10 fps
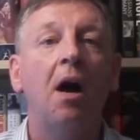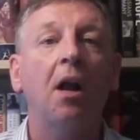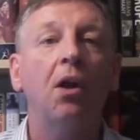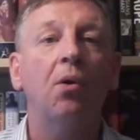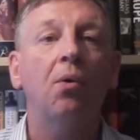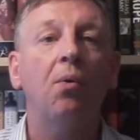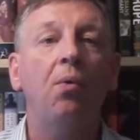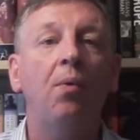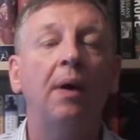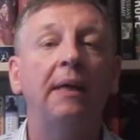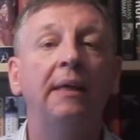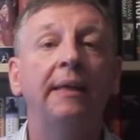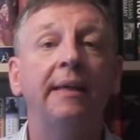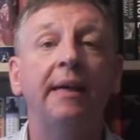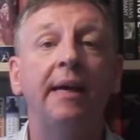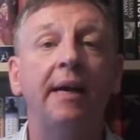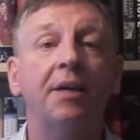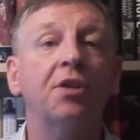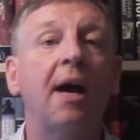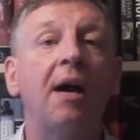Hello,
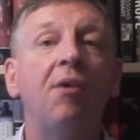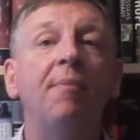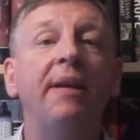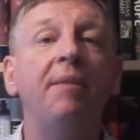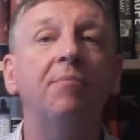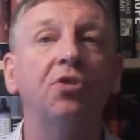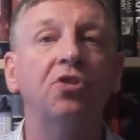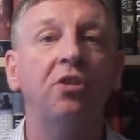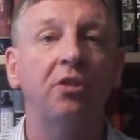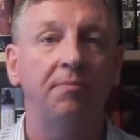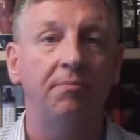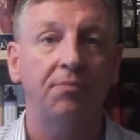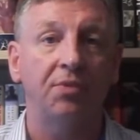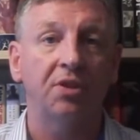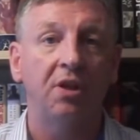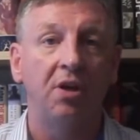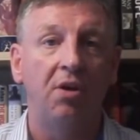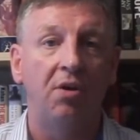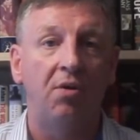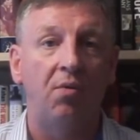yes, how many Muslims
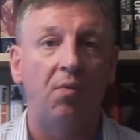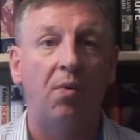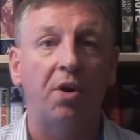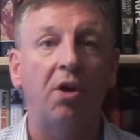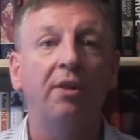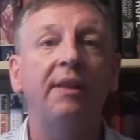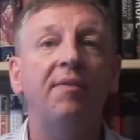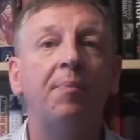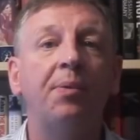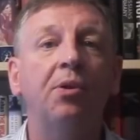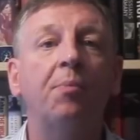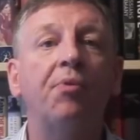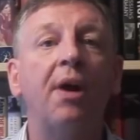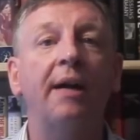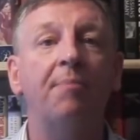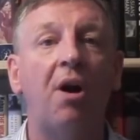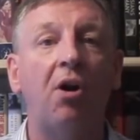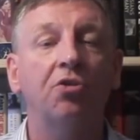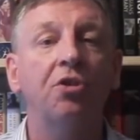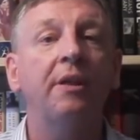were on Liverpool Pride
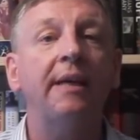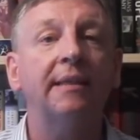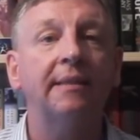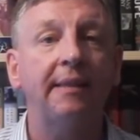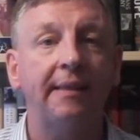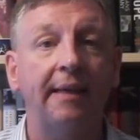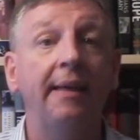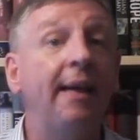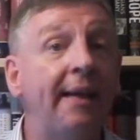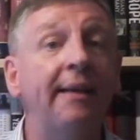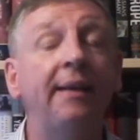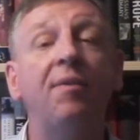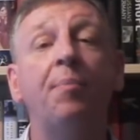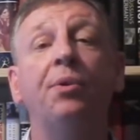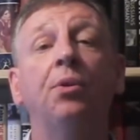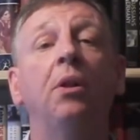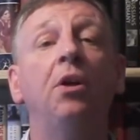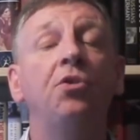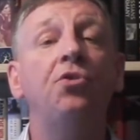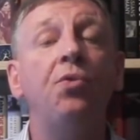March yesterday? Here in Liverpool,
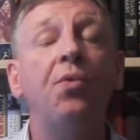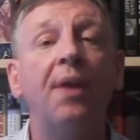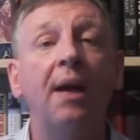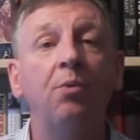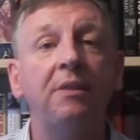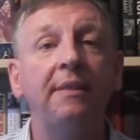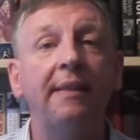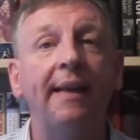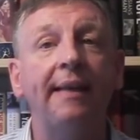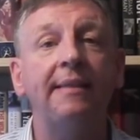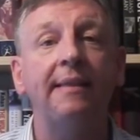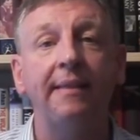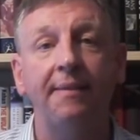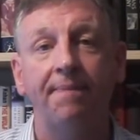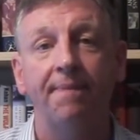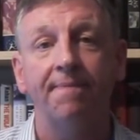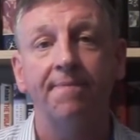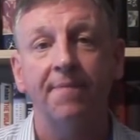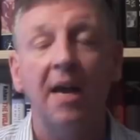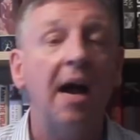2018.
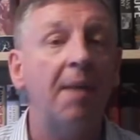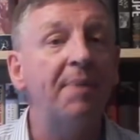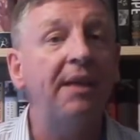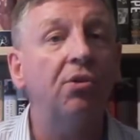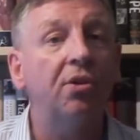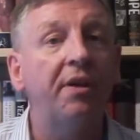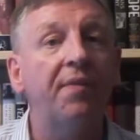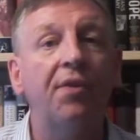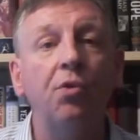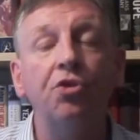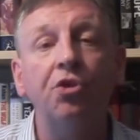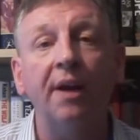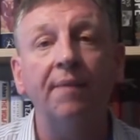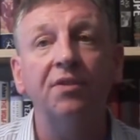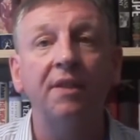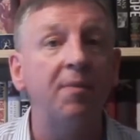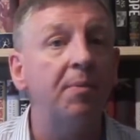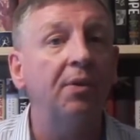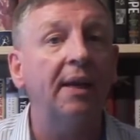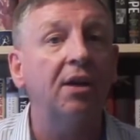I've been looking at photographs,
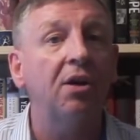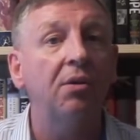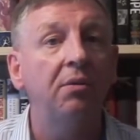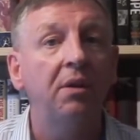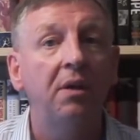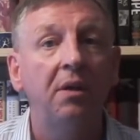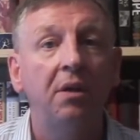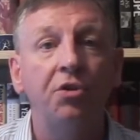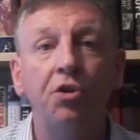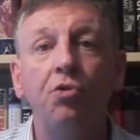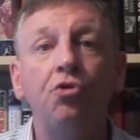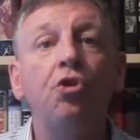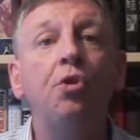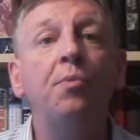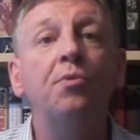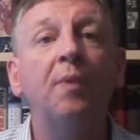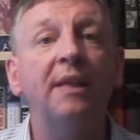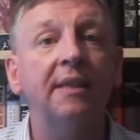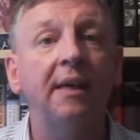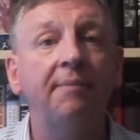Liverpool Echo, YouTube,
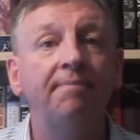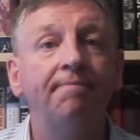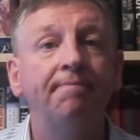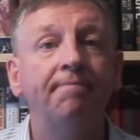Twitter,